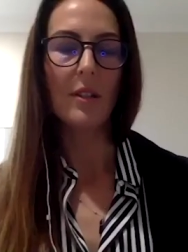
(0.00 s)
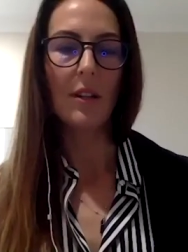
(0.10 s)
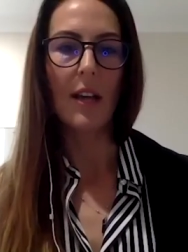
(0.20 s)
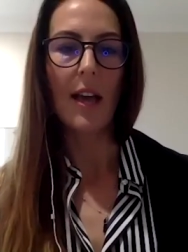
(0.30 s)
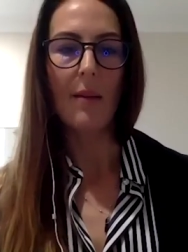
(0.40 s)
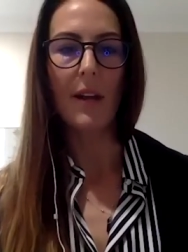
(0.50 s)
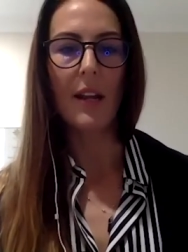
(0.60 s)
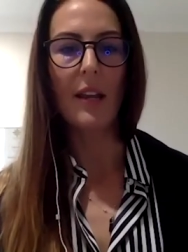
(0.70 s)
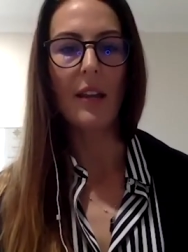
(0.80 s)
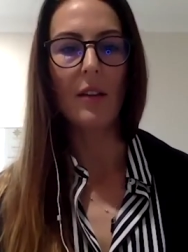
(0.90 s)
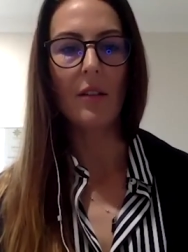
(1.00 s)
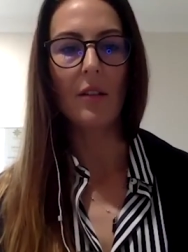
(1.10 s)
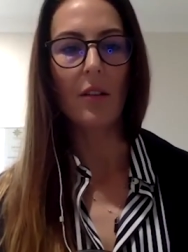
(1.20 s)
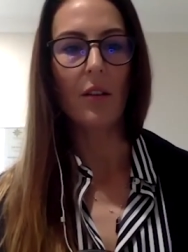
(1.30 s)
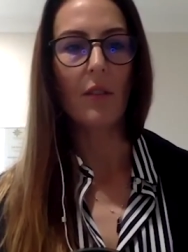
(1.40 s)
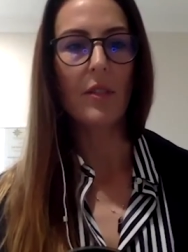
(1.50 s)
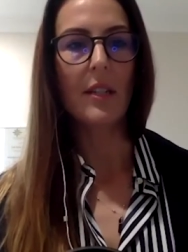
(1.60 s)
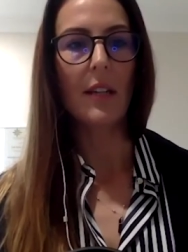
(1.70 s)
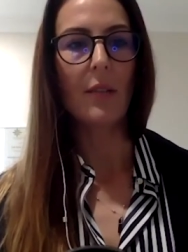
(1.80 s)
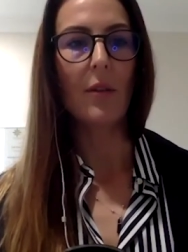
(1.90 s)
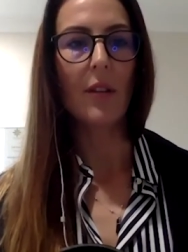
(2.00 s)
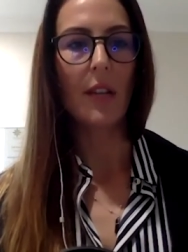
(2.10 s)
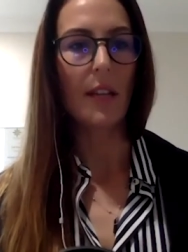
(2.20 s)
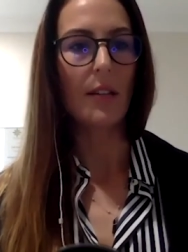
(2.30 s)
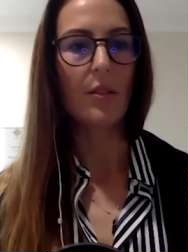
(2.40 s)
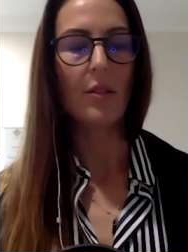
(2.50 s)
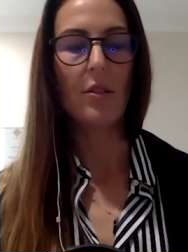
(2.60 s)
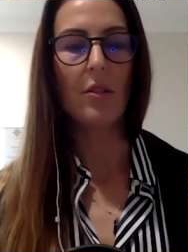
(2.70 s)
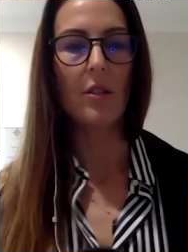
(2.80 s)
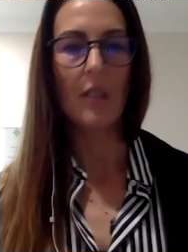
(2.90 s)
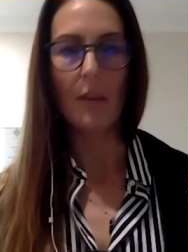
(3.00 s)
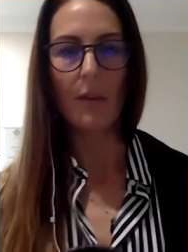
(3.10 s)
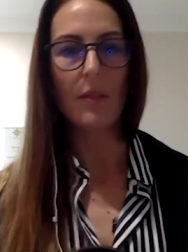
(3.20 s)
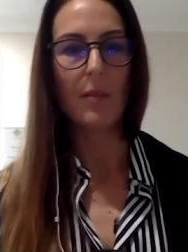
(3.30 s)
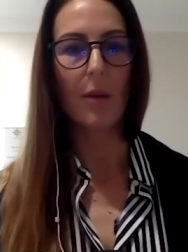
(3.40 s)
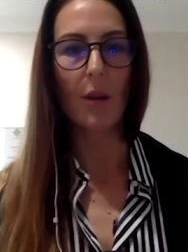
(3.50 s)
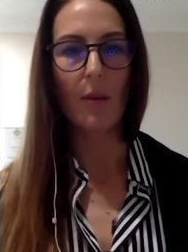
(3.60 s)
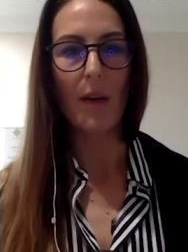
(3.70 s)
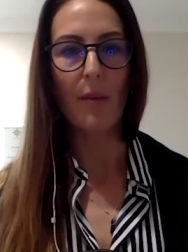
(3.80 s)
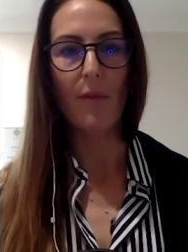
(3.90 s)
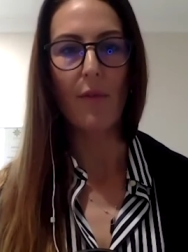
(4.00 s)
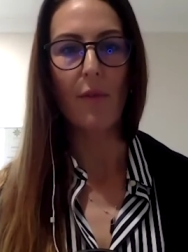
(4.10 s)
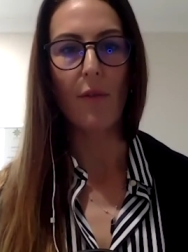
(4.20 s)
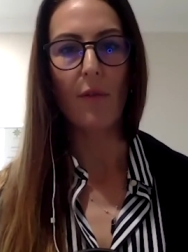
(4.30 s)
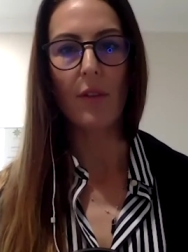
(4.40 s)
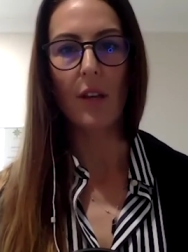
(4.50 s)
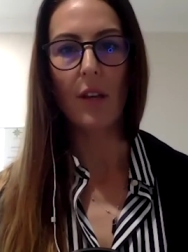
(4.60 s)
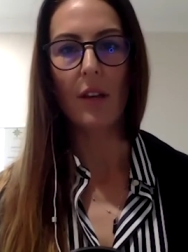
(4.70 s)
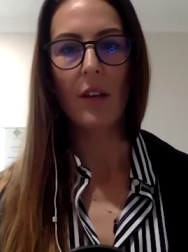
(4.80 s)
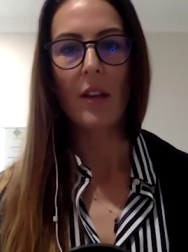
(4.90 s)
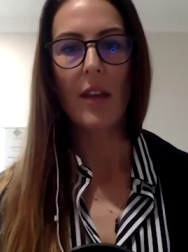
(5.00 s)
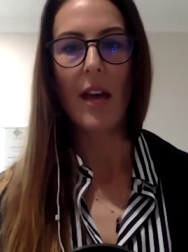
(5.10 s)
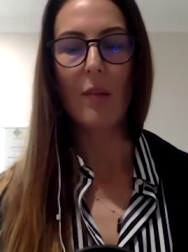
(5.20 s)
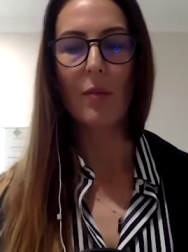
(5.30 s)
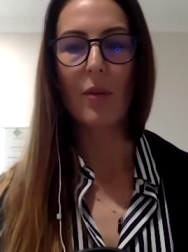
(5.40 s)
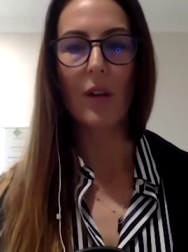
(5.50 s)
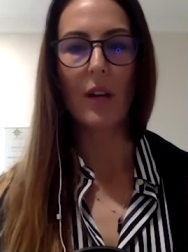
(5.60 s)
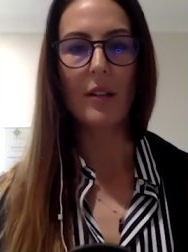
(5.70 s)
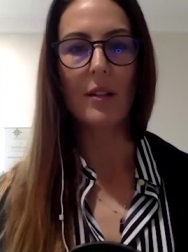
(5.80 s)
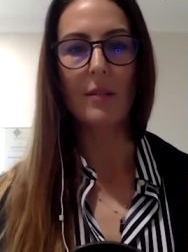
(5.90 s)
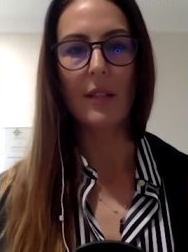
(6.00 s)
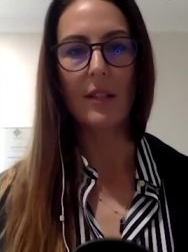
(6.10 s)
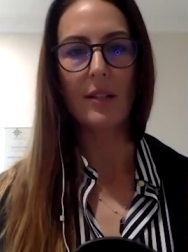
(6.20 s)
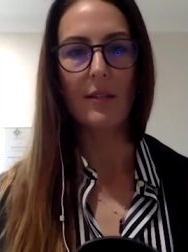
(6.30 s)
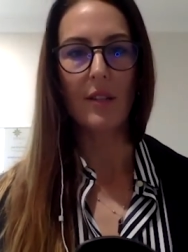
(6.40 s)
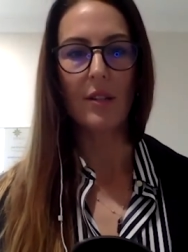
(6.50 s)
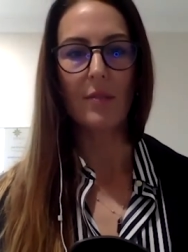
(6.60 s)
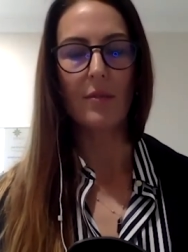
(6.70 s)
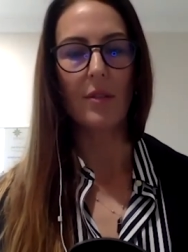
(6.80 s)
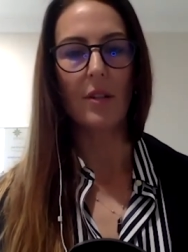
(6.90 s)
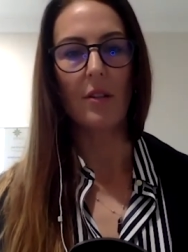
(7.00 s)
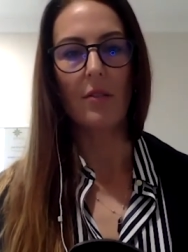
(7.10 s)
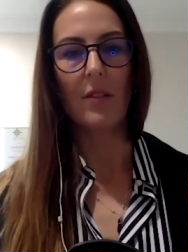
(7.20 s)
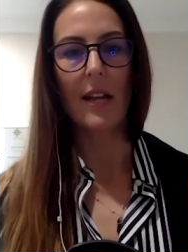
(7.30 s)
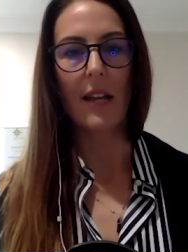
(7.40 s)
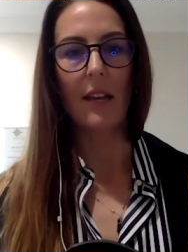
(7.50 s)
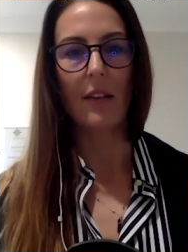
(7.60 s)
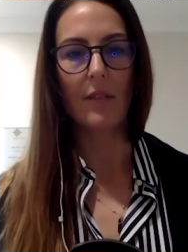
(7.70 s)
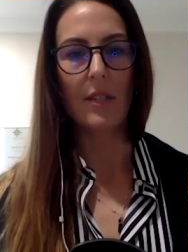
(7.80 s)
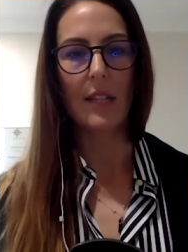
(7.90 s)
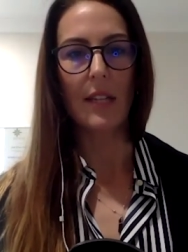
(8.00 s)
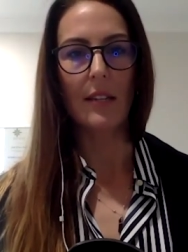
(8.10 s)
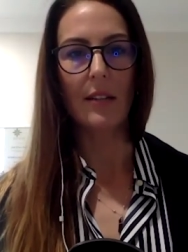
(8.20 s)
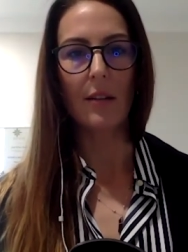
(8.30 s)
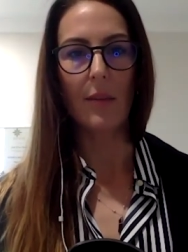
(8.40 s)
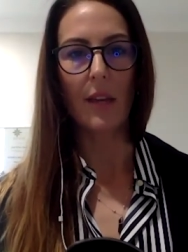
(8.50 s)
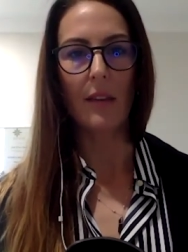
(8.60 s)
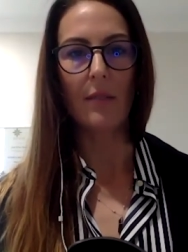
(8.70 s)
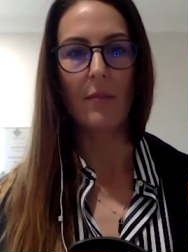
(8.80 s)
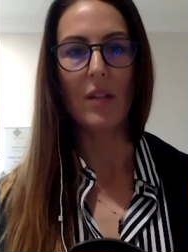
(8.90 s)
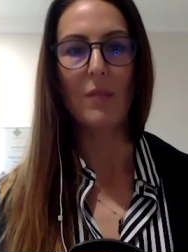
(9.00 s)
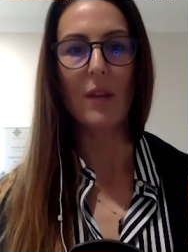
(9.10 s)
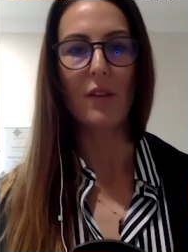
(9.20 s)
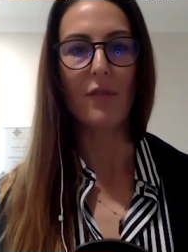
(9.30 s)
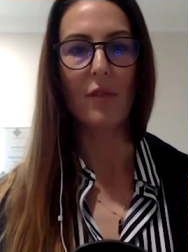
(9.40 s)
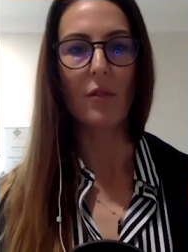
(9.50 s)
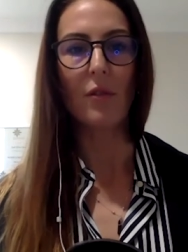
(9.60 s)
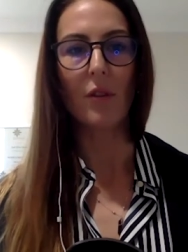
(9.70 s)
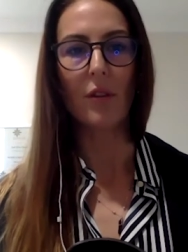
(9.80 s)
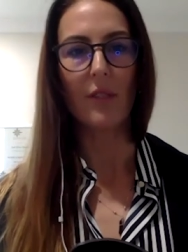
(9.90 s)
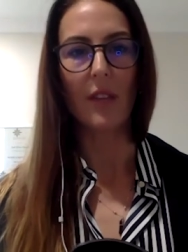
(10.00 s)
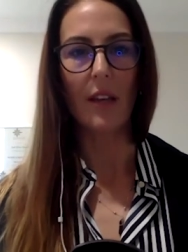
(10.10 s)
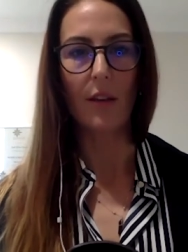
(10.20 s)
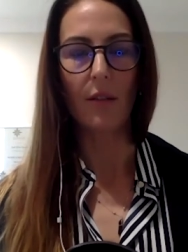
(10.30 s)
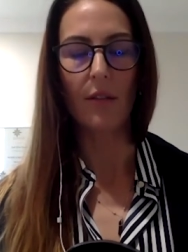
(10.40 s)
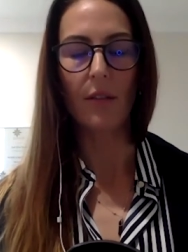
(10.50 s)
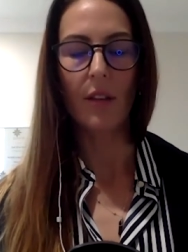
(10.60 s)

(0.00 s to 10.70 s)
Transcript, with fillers: you know, how many, you know, obviously quality is huge, like we've spoken about before. The the animal products as well as the vegetables, you know, organic obviously is going to be much better for all over health.